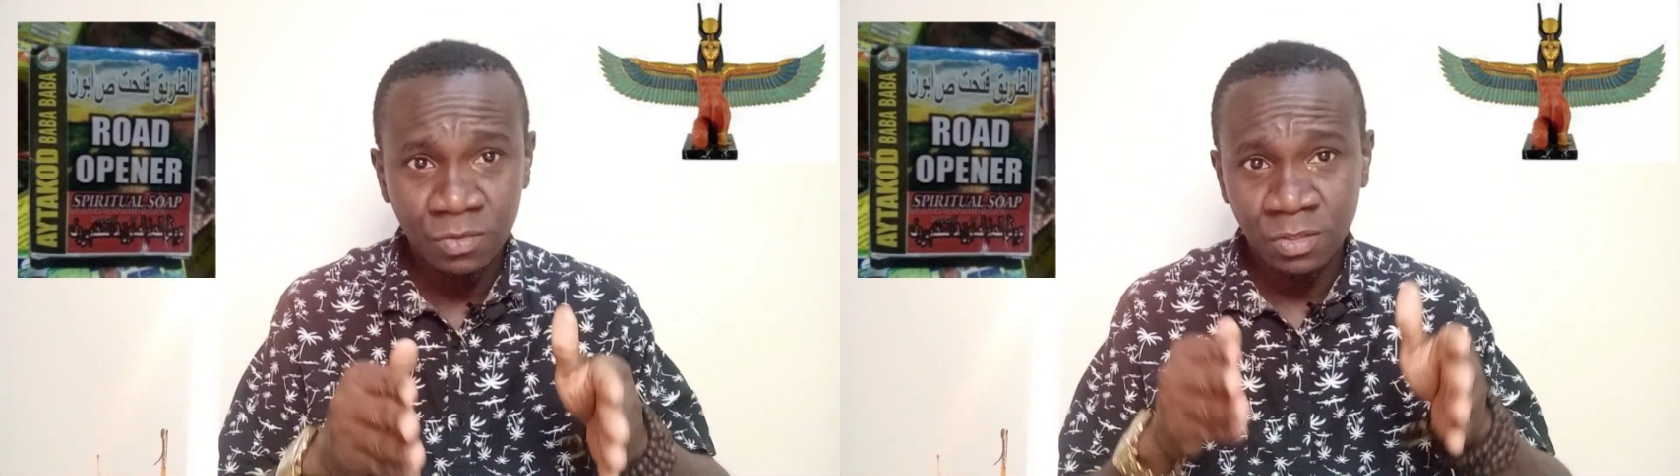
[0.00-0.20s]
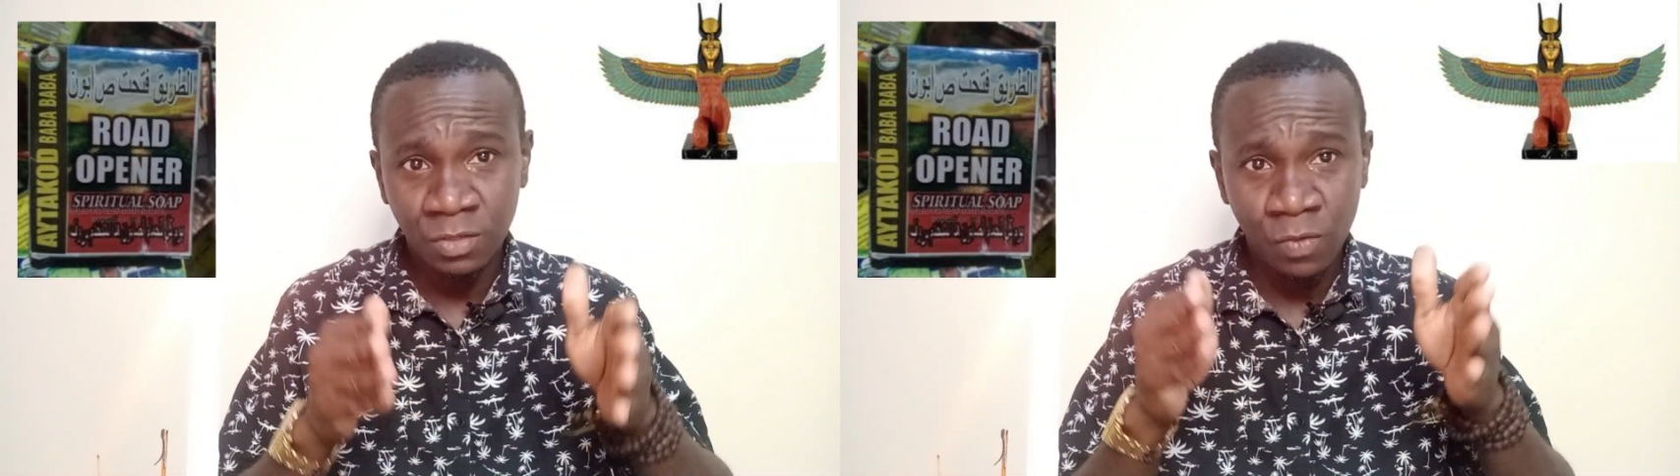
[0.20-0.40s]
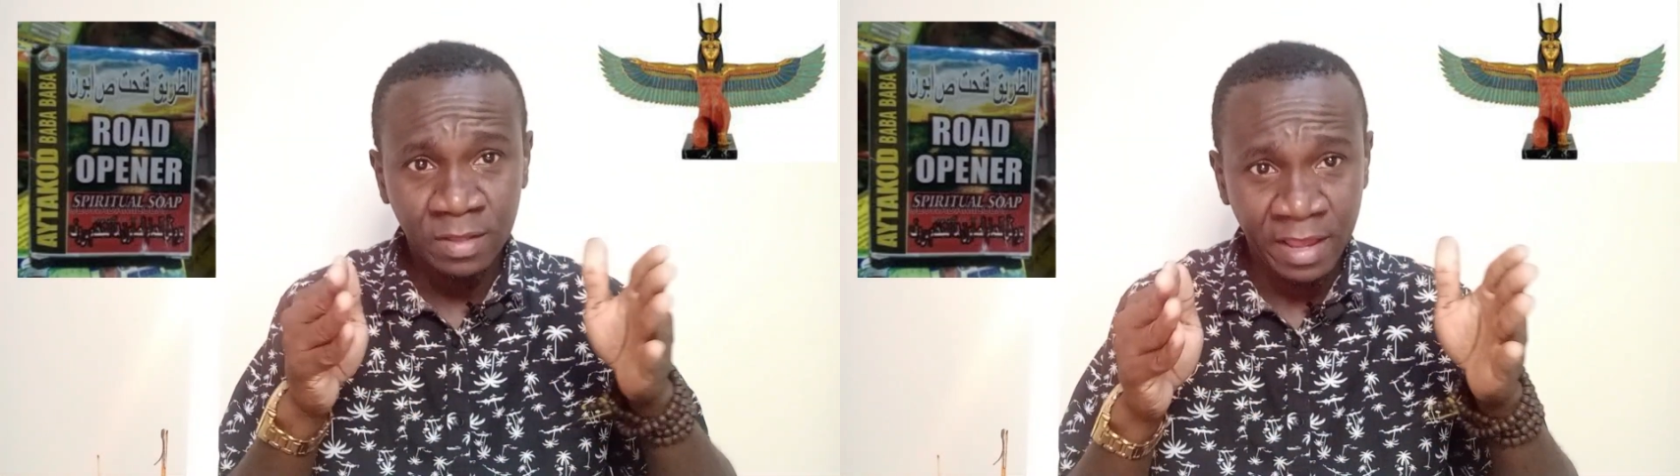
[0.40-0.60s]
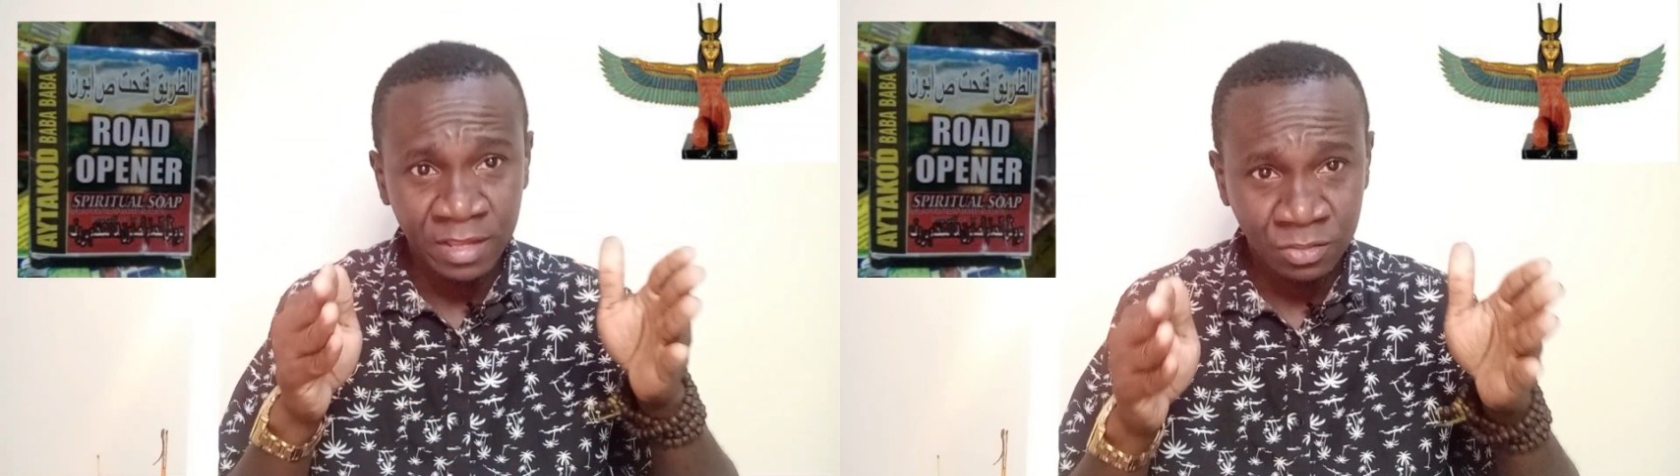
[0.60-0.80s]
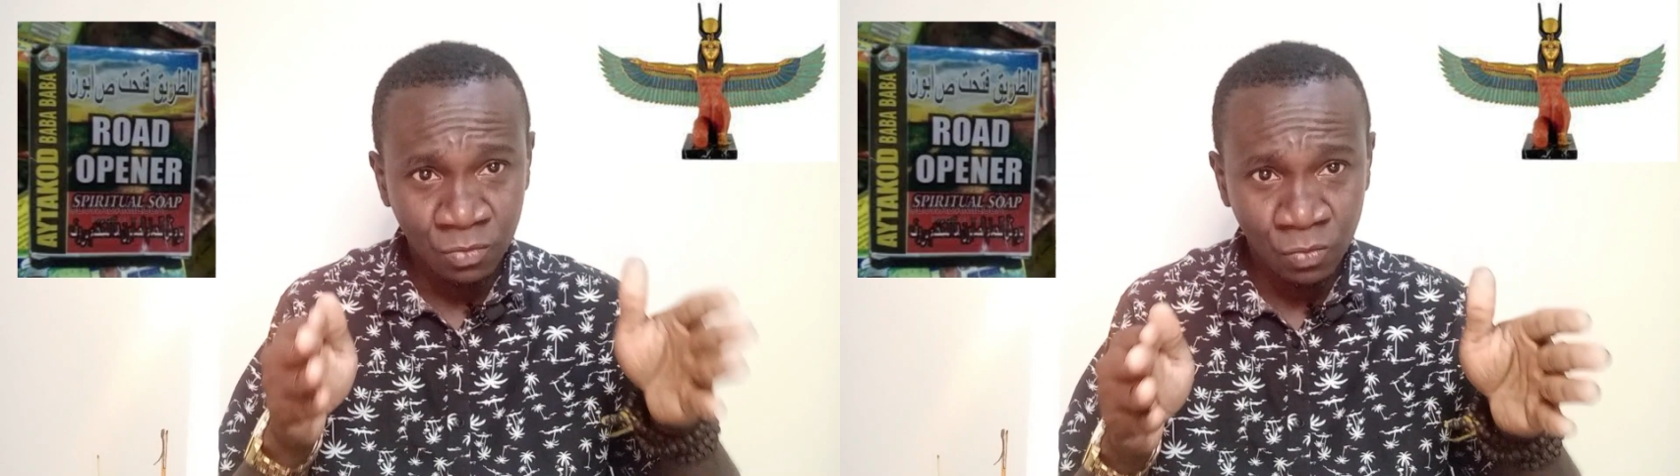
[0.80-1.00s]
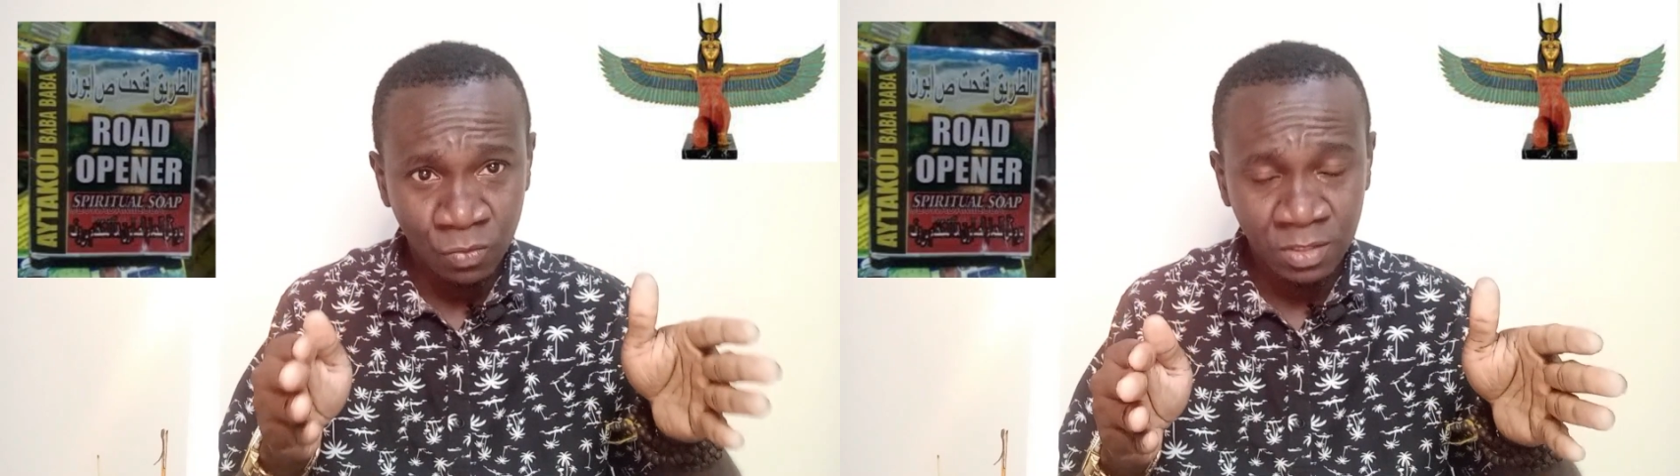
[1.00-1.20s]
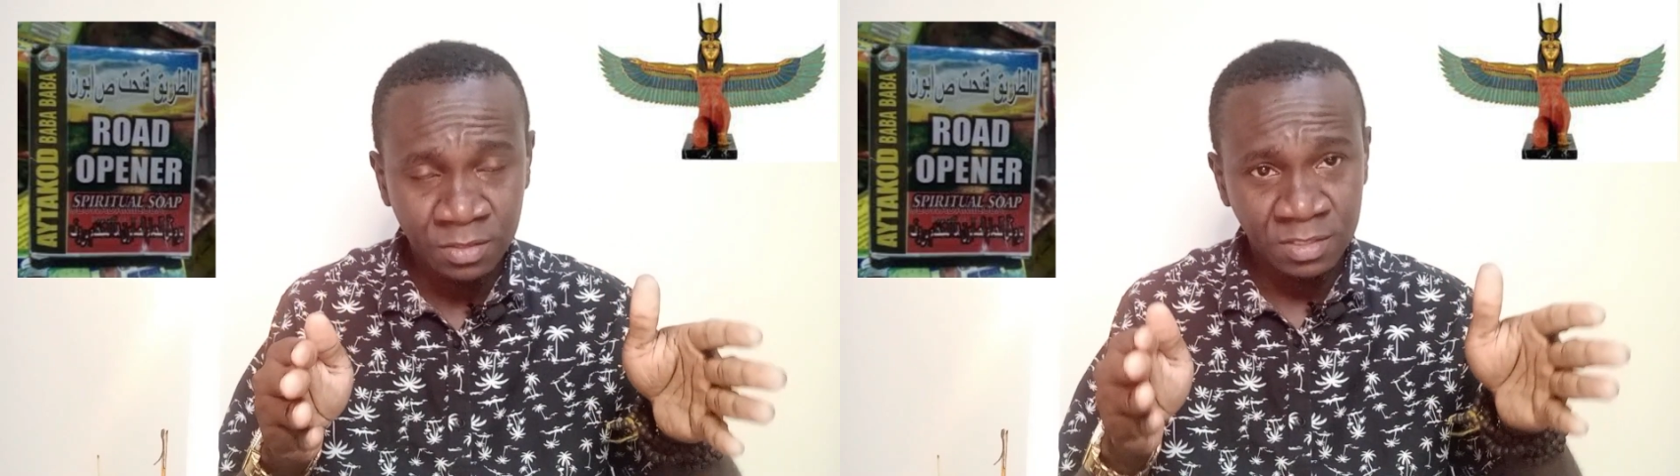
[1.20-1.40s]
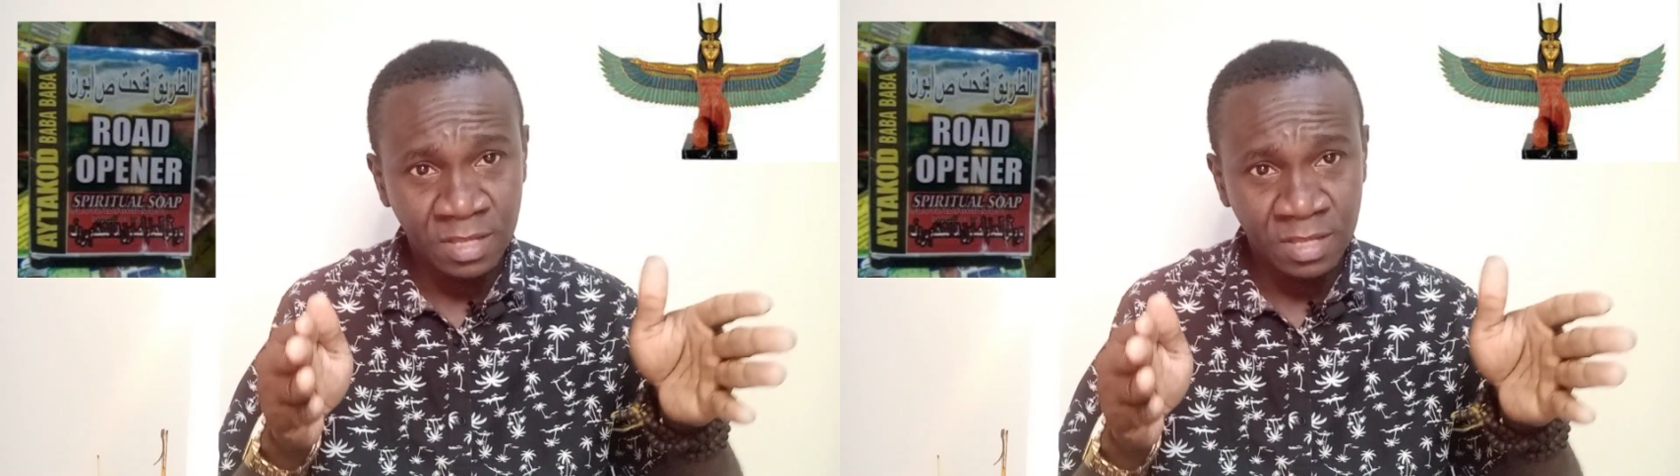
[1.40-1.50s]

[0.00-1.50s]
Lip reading: the weather is good, it is